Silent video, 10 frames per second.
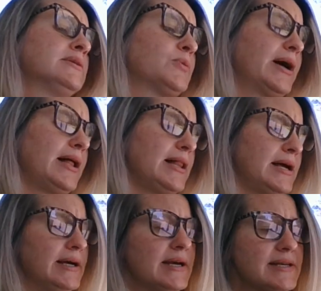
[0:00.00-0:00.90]
"Well,"
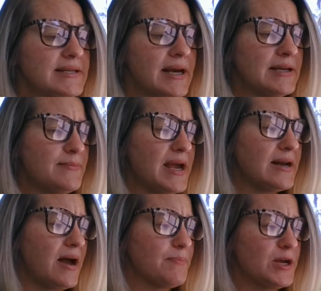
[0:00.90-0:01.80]
he said, "it may
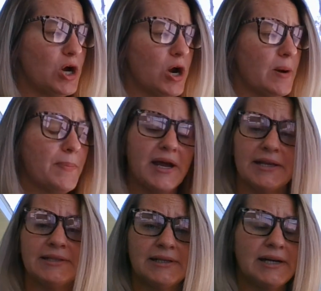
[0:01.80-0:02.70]
not be art,
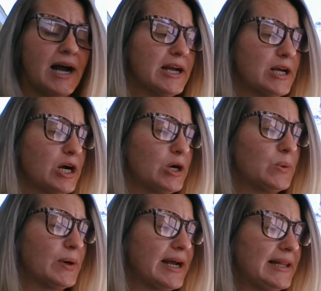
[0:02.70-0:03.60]
but I know
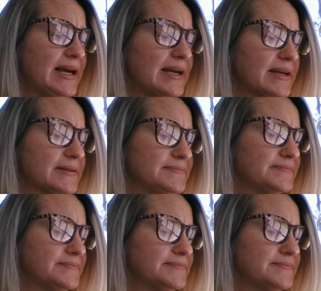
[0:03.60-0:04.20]
what I like."